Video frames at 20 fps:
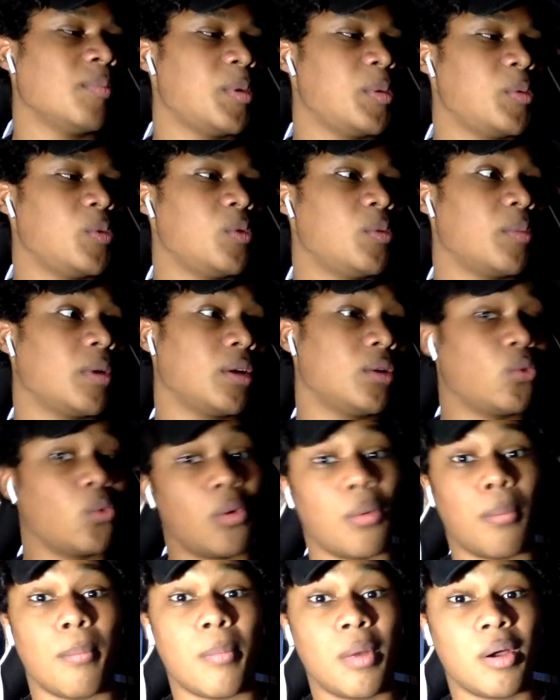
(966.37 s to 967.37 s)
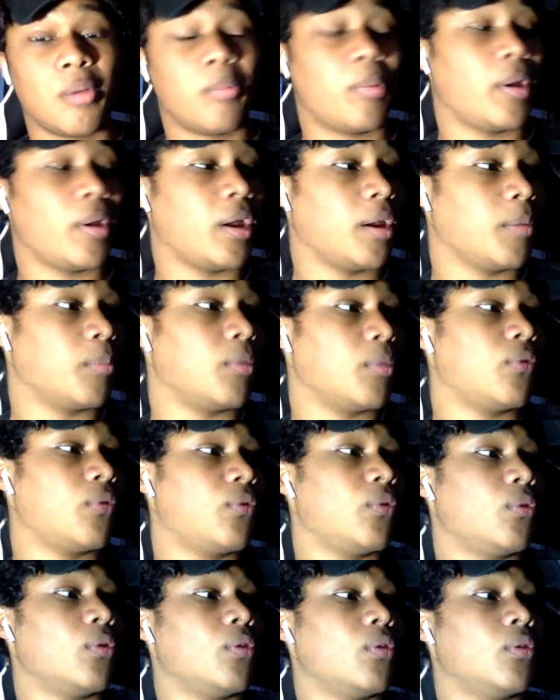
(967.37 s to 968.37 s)
Maybe we might do a mukbang
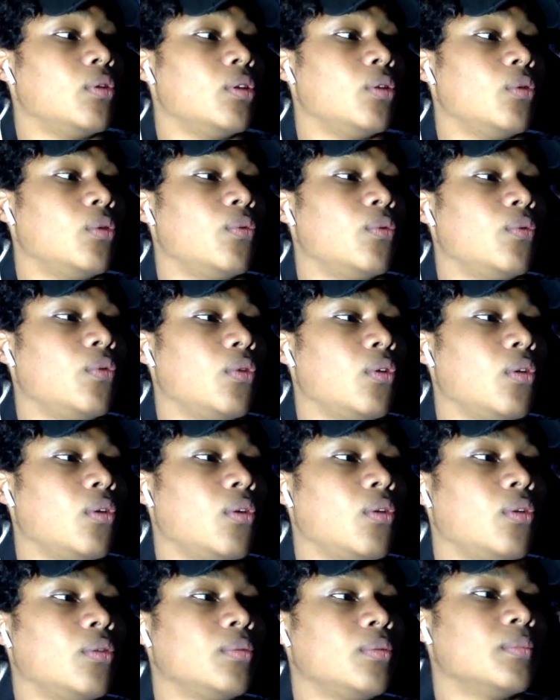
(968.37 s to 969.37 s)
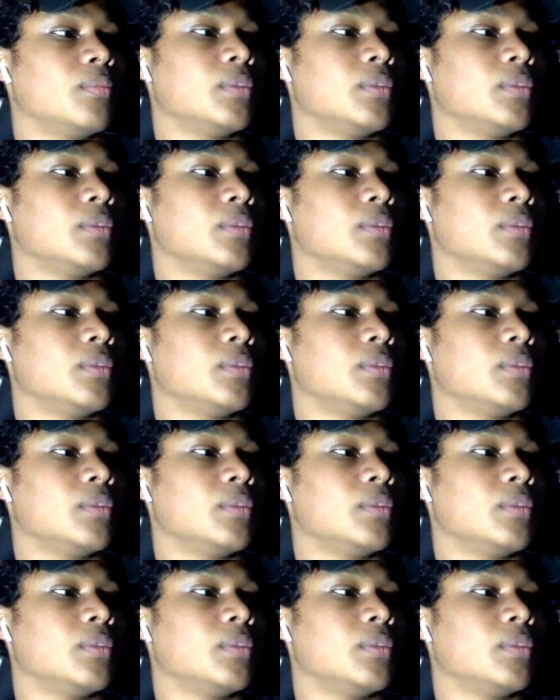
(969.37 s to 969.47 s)
before a little vlog.